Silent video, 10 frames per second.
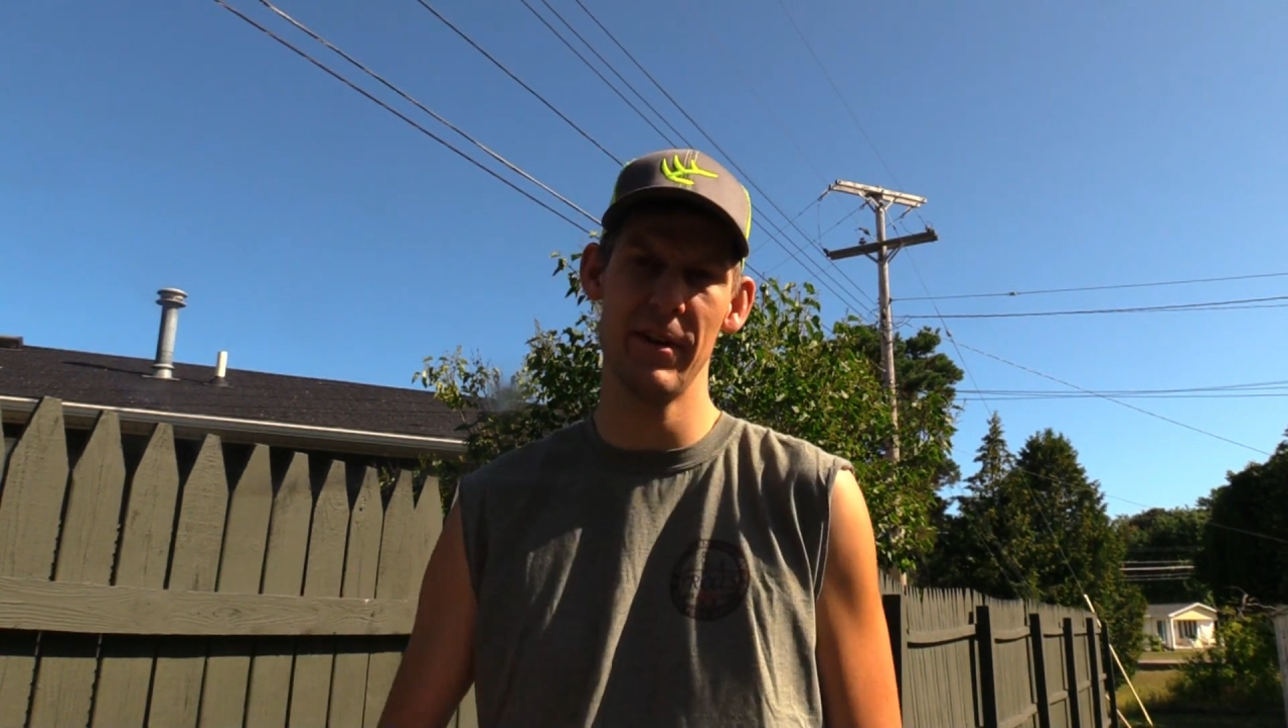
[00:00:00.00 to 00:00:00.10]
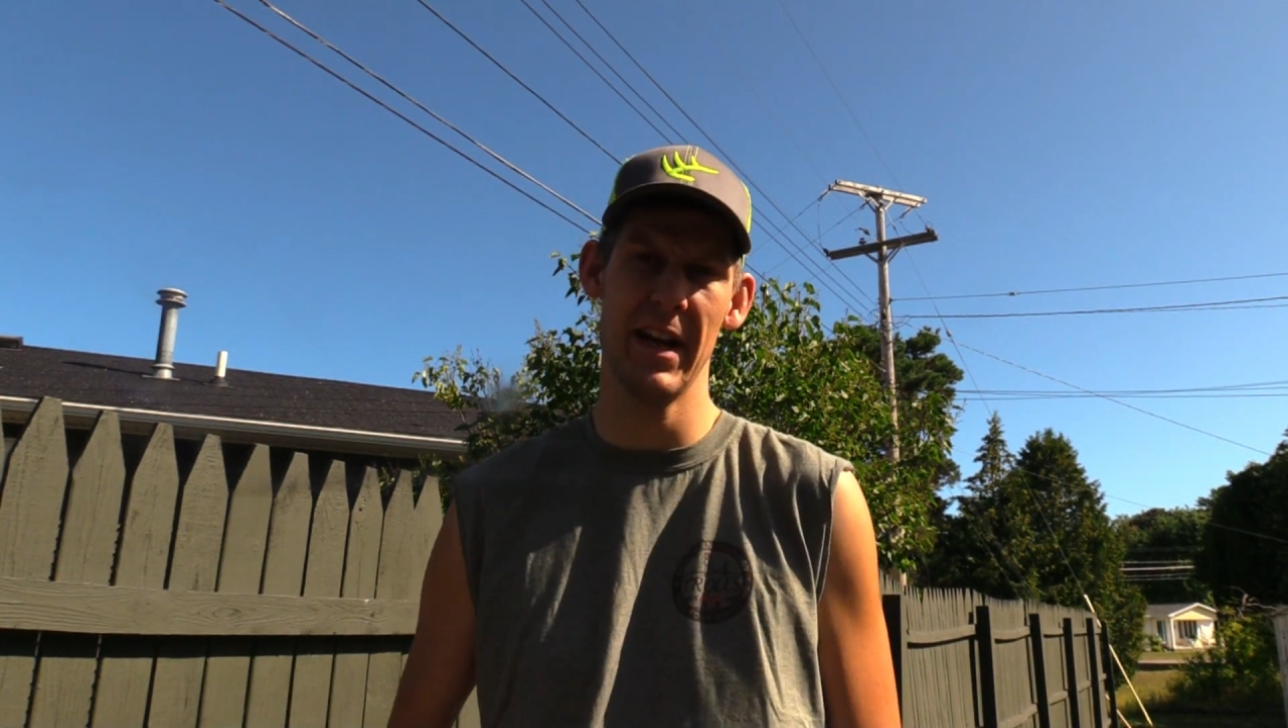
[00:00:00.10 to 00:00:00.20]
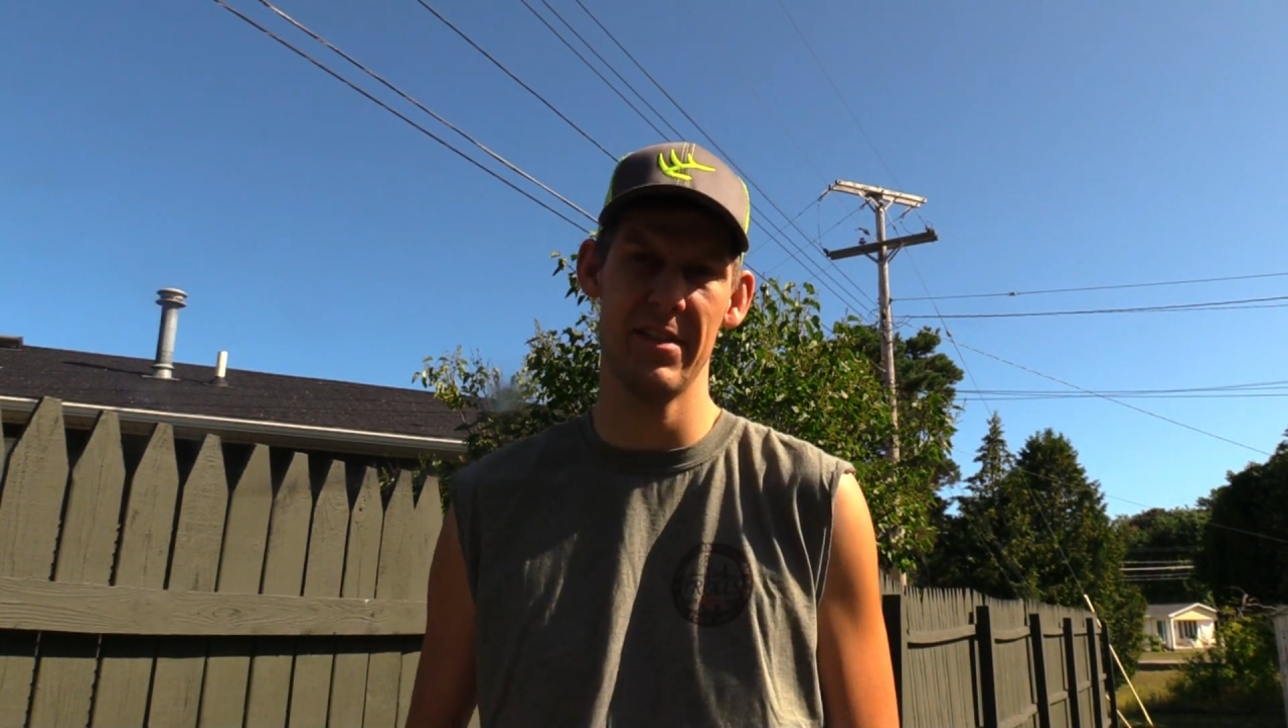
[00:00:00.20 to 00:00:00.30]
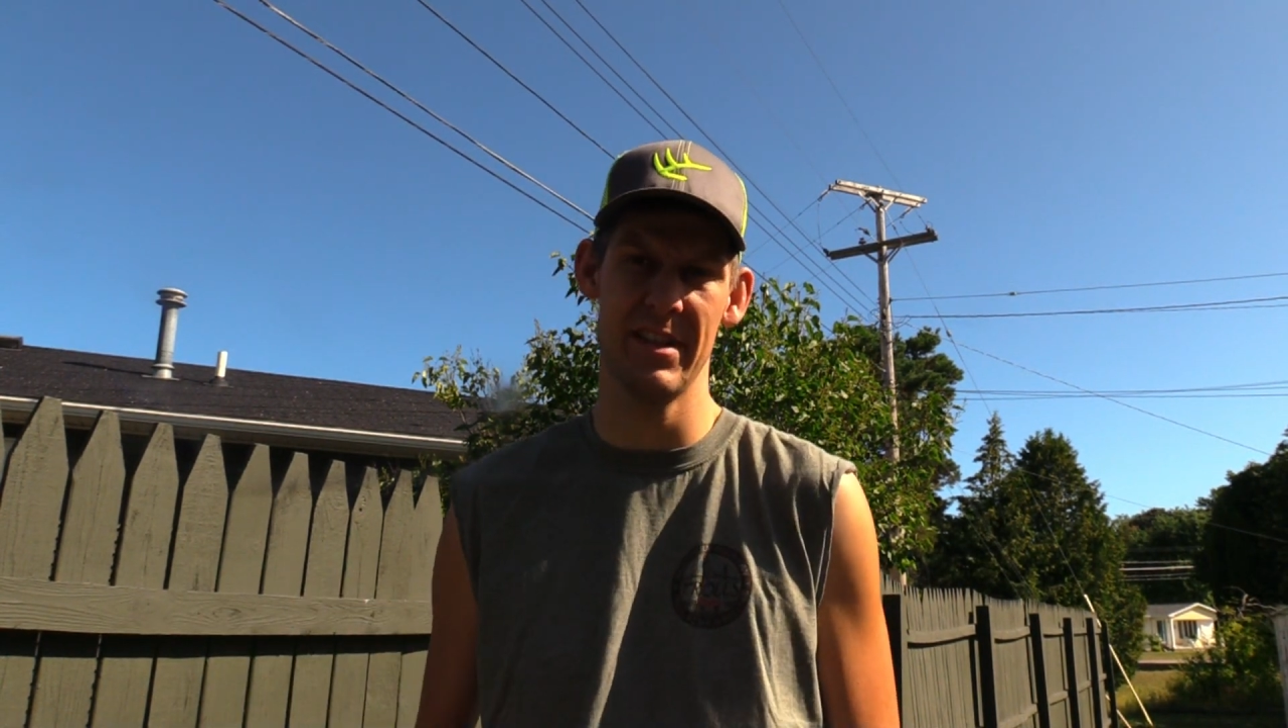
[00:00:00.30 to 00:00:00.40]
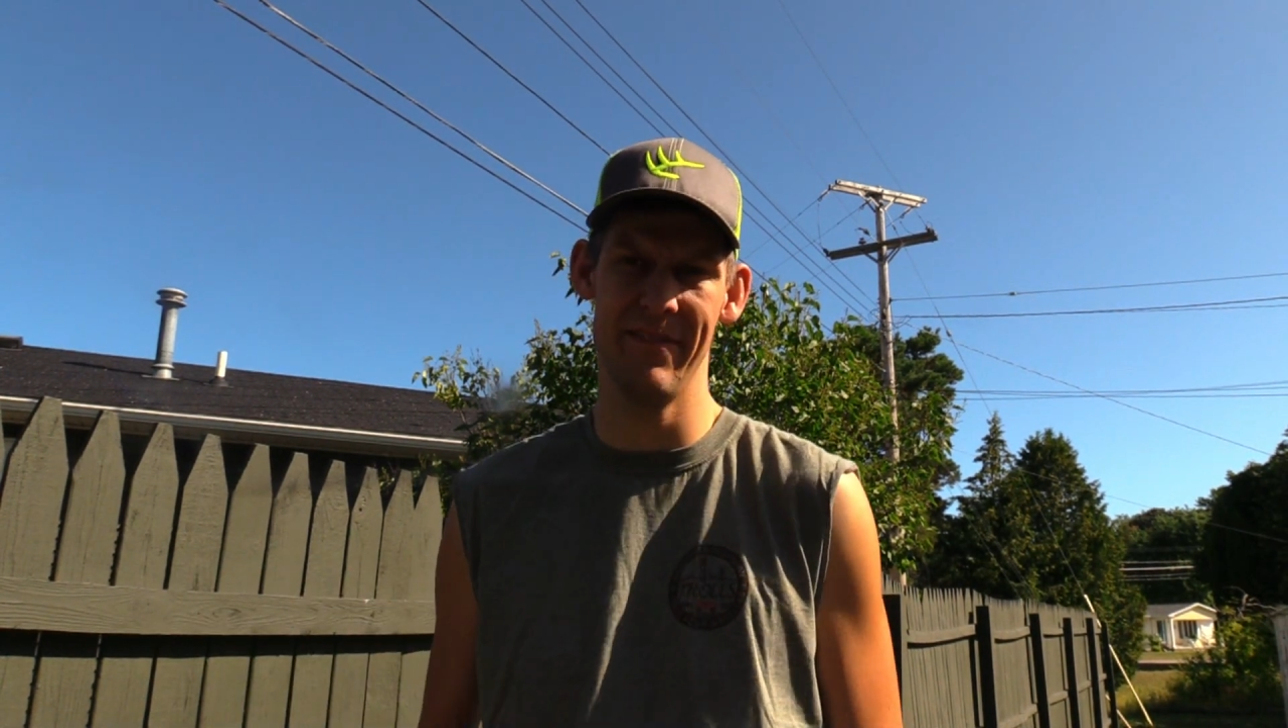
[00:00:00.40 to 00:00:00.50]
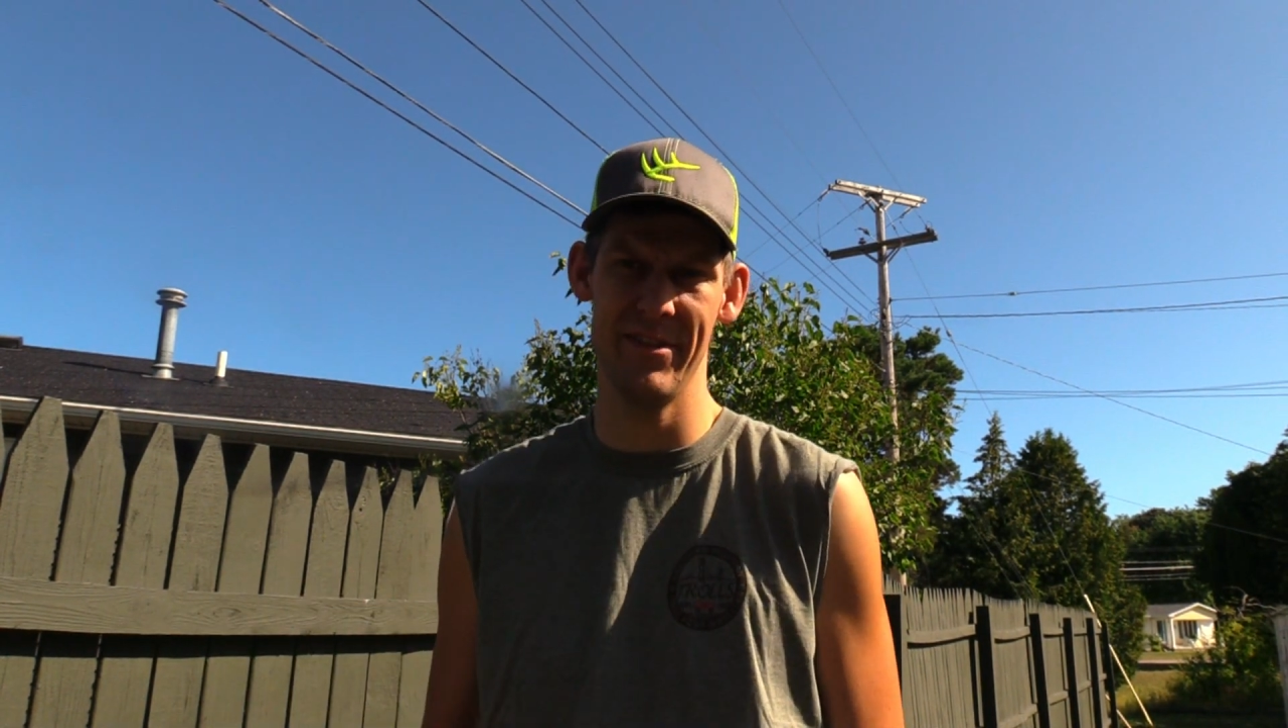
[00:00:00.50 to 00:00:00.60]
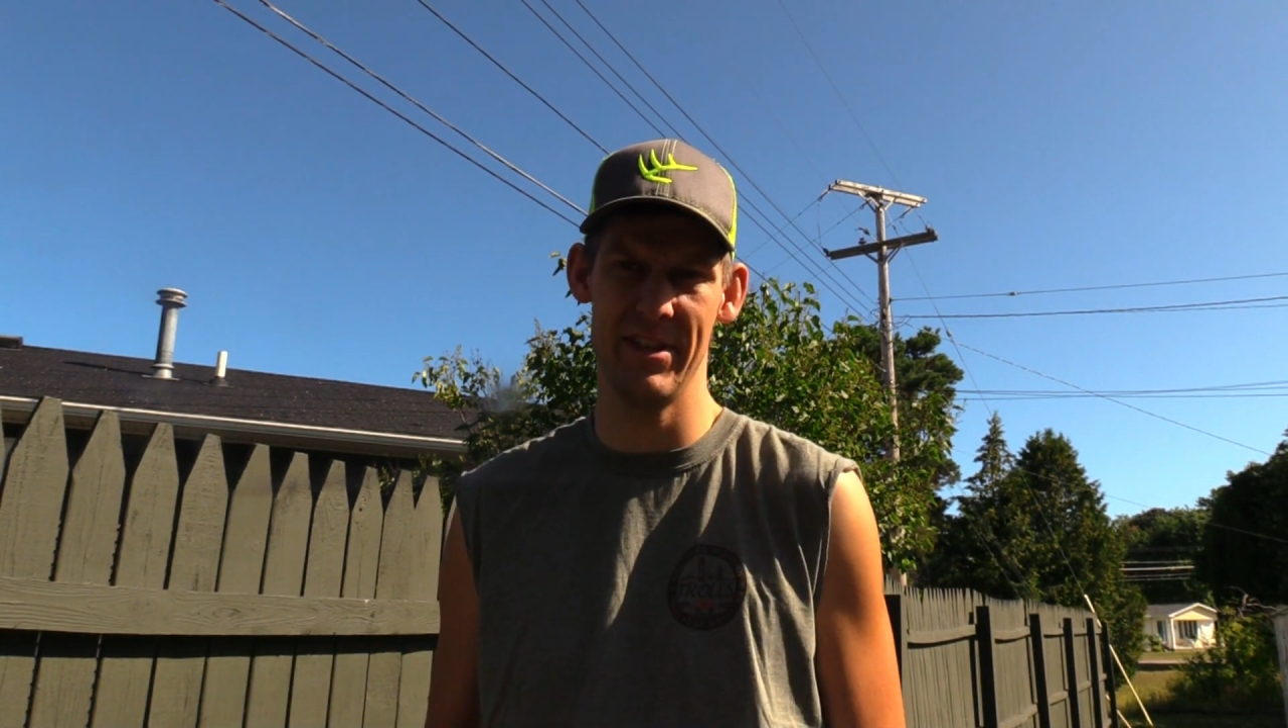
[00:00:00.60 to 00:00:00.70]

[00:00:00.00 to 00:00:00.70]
hands on every